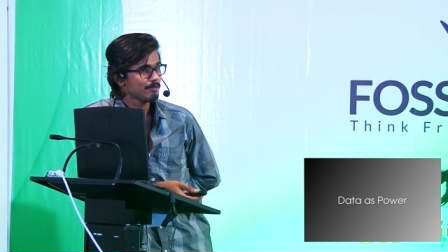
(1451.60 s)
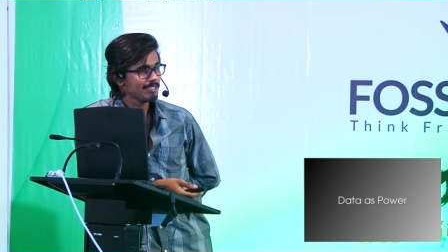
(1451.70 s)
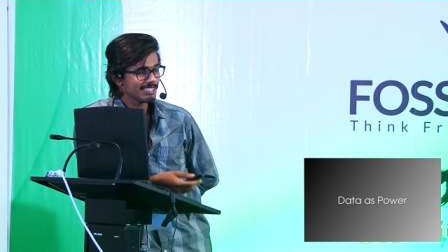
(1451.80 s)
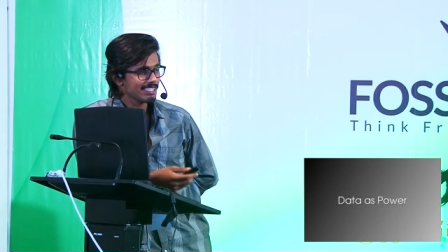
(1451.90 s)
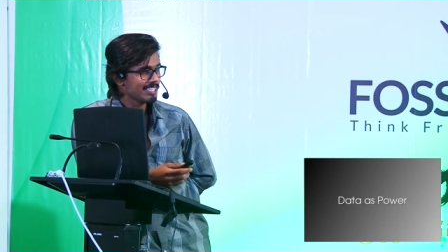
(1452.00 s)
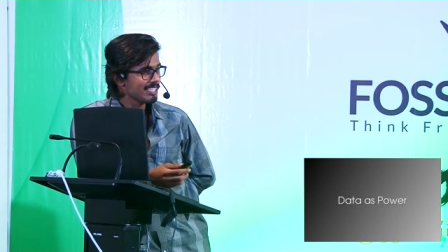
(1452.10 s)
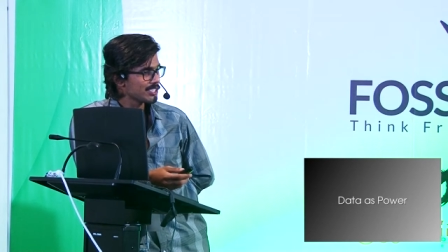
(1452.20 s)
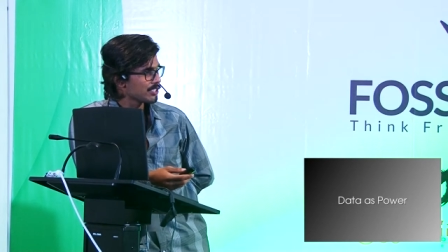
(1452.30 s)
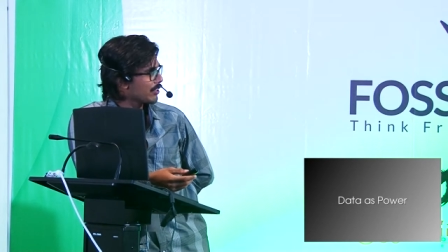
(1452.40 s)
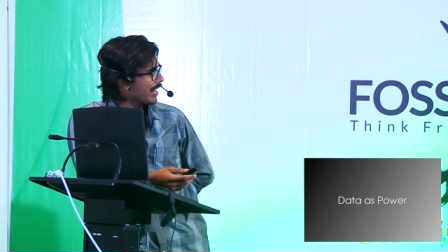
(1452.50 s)
means
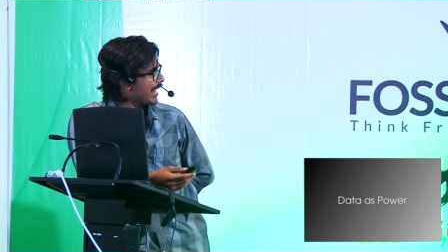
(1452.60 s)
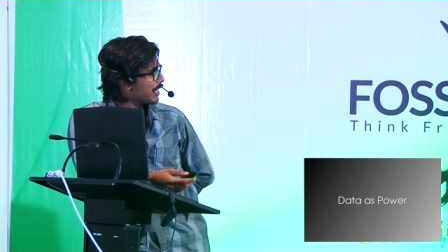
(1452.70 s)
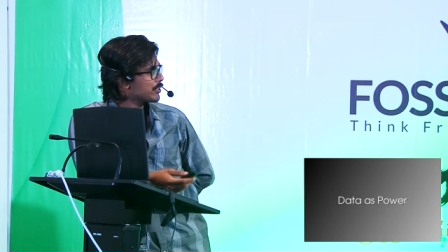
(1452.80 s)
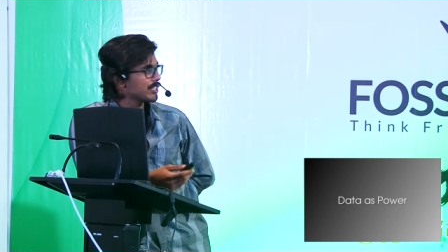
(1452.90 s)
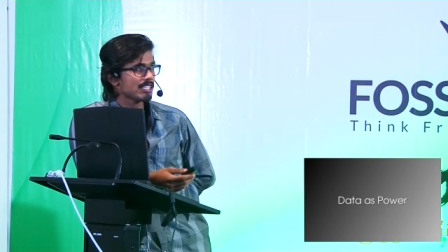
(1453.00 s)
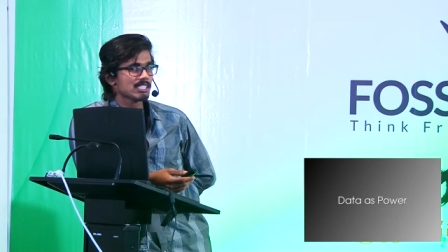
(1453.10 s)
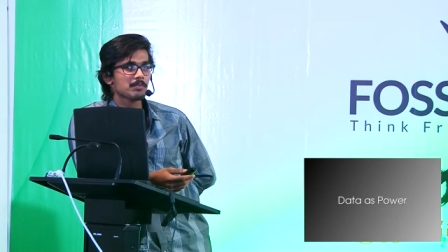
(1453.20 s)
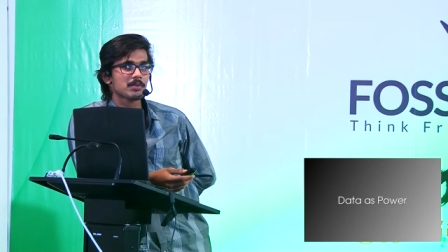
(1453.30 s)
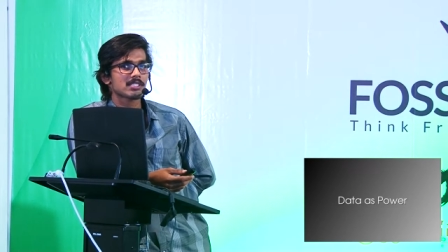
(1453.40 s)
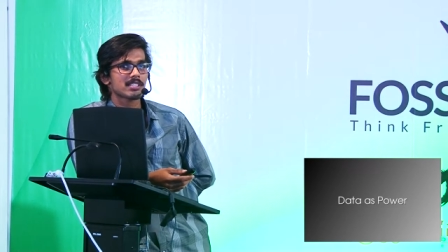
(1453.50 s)
he's not adequate as a
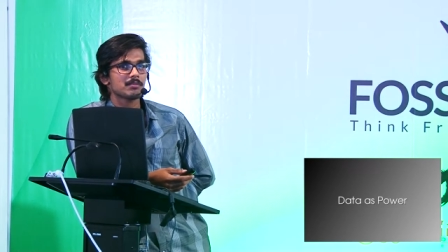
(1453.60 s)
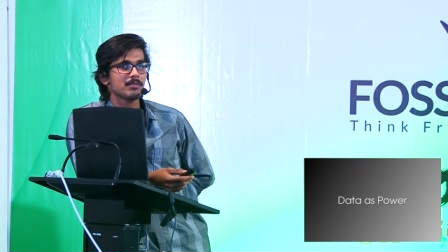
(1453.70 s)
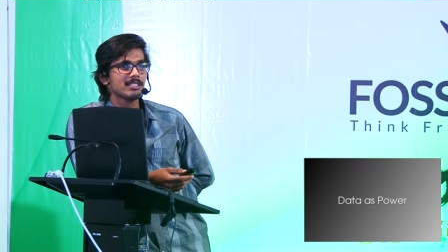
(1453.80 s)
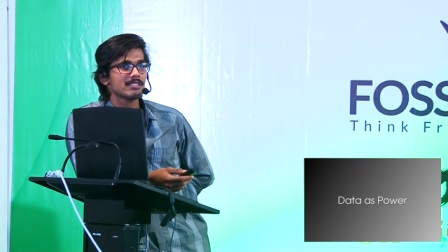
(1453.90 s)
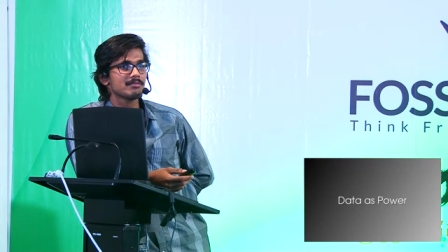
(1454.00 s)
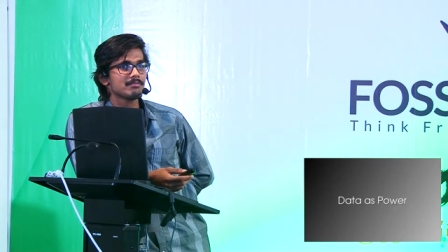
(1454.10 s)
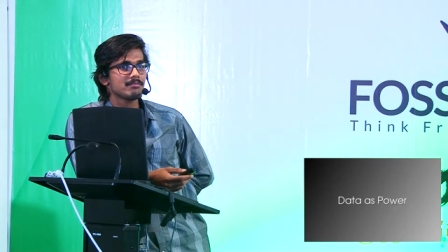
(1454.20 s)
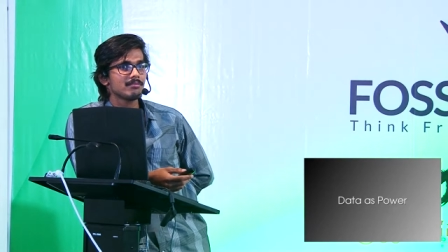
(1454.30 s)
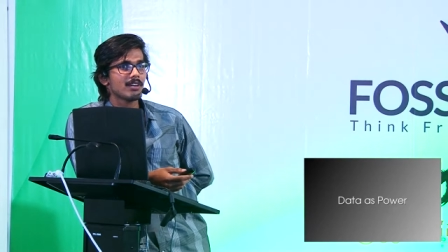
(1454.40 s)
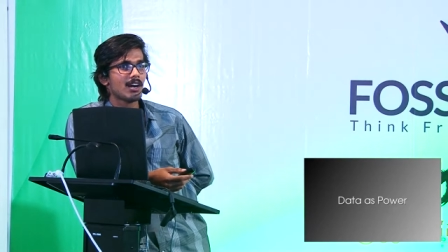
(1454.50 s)
president but
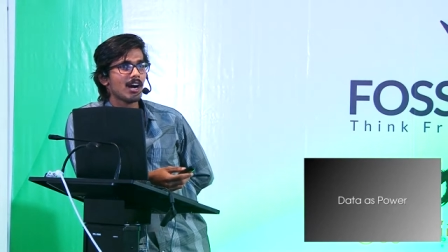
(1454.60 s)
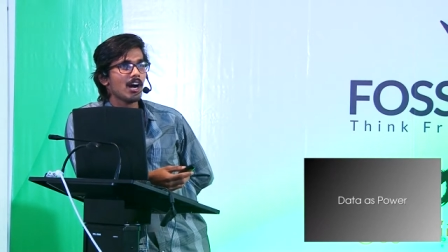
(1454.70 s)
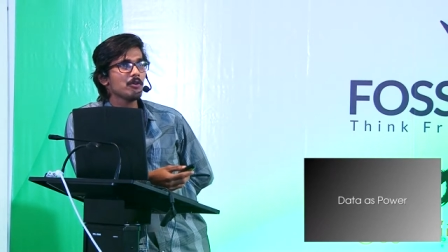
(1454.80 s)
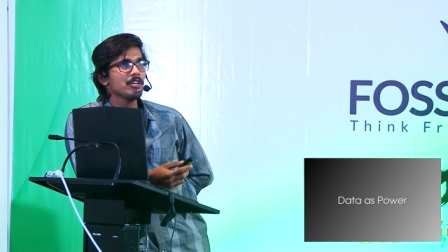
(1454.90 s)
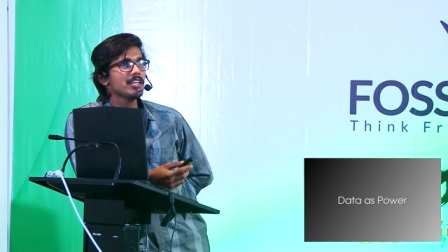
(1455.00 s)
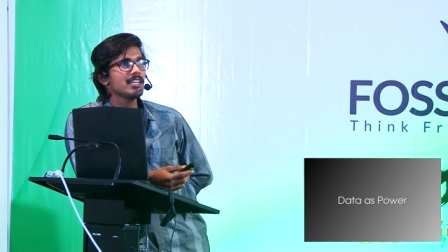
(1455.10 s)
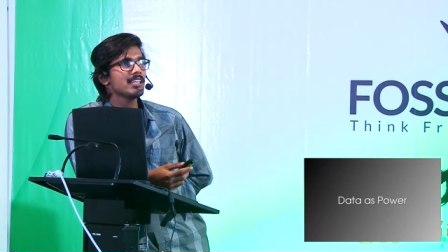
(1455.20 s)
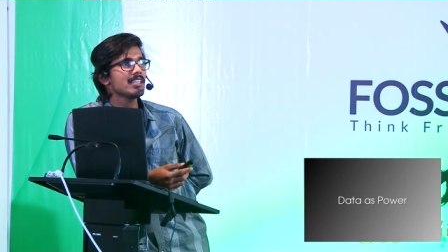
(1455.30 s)
how he